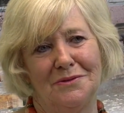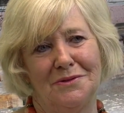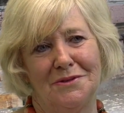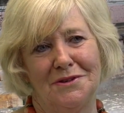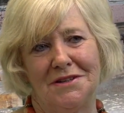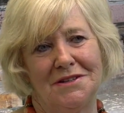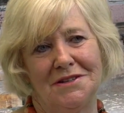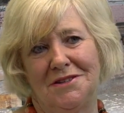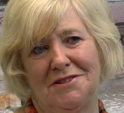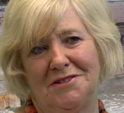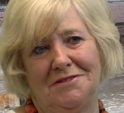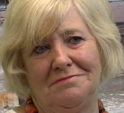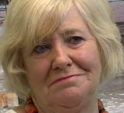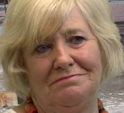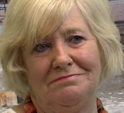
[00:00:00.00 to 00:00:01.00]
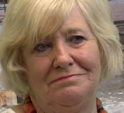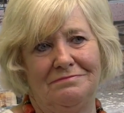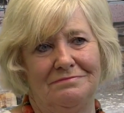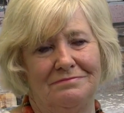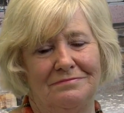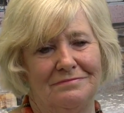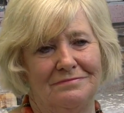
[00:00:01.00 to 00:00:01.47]
You didn't,
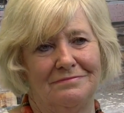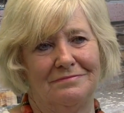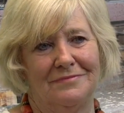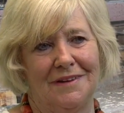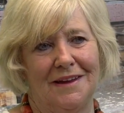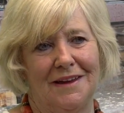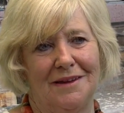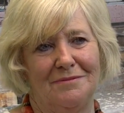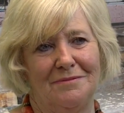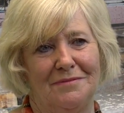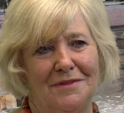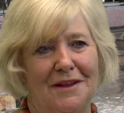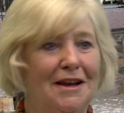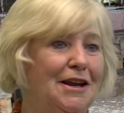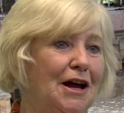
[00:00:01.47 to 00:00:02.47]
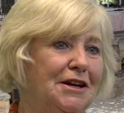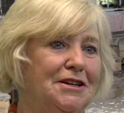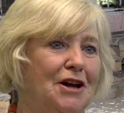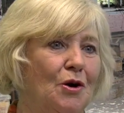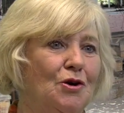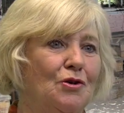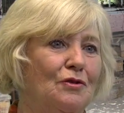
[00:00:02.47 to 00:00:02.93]
not like
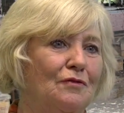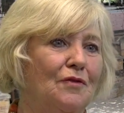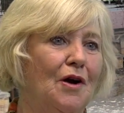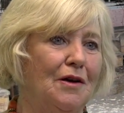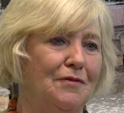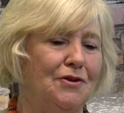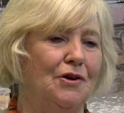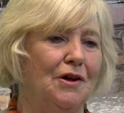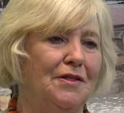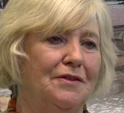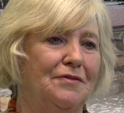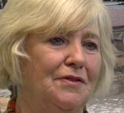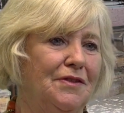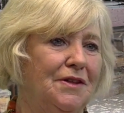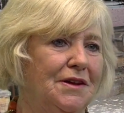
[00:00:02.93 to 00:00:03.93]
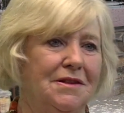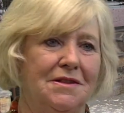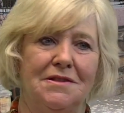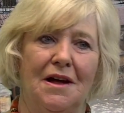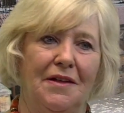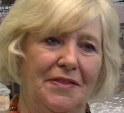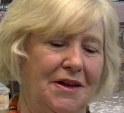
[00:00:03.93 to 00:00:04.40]
now you're involved in all different things,
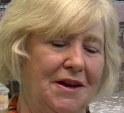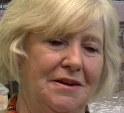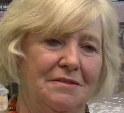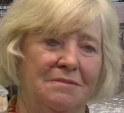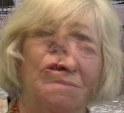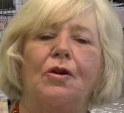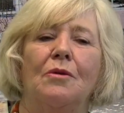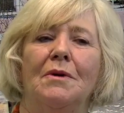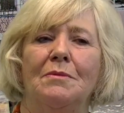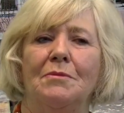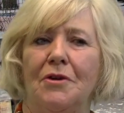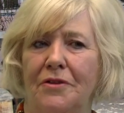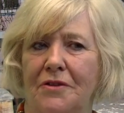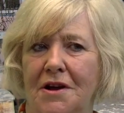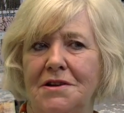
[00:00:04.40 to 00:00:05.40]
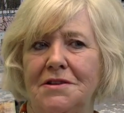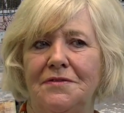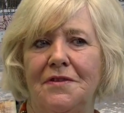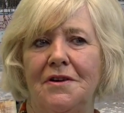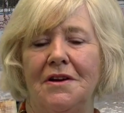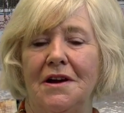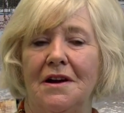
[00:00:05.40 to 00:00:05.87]
not then. Oh, my mother had it
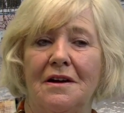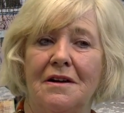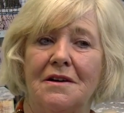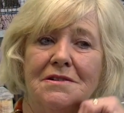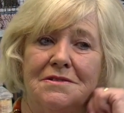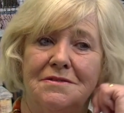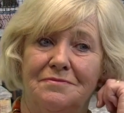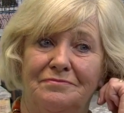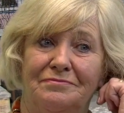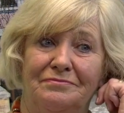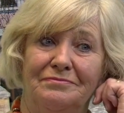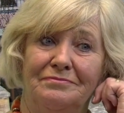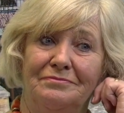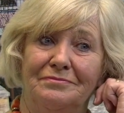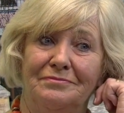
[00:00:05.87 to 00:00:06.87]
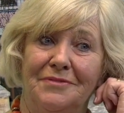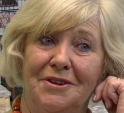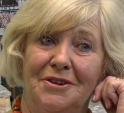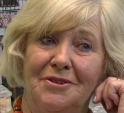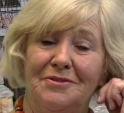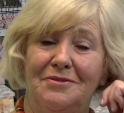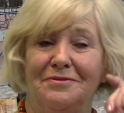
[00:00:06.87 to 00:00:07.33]
very hard, you
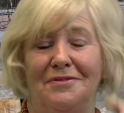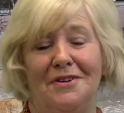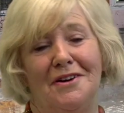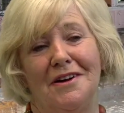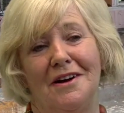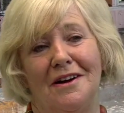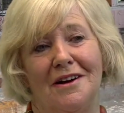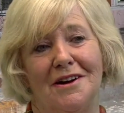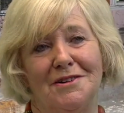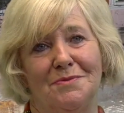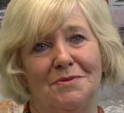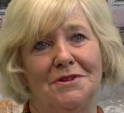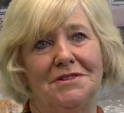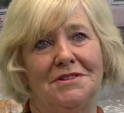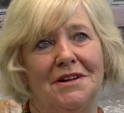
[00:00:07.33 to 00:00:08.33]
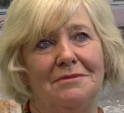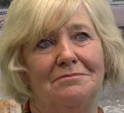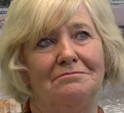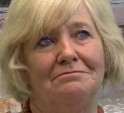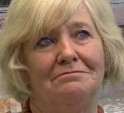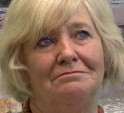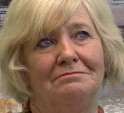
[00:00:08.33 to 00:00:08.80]
know, very hard. But
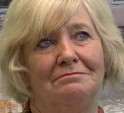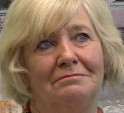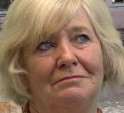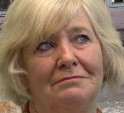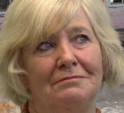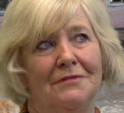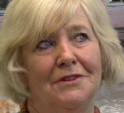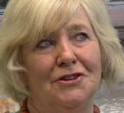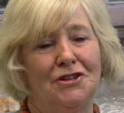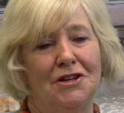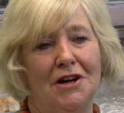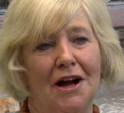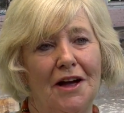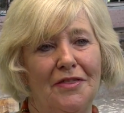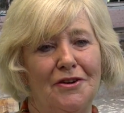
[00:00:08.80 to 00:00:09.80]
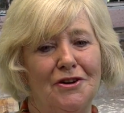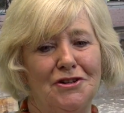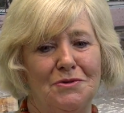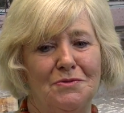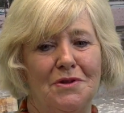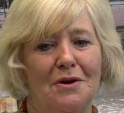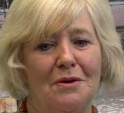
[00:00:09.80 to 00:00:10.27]
she got there,
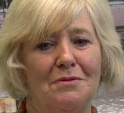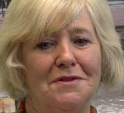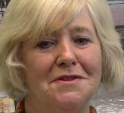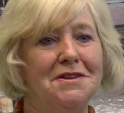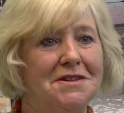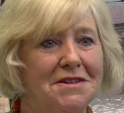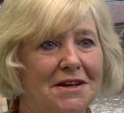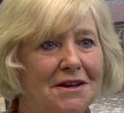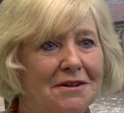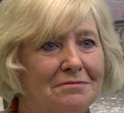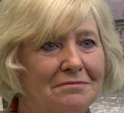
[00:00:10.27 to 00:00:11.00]
she was always knitting.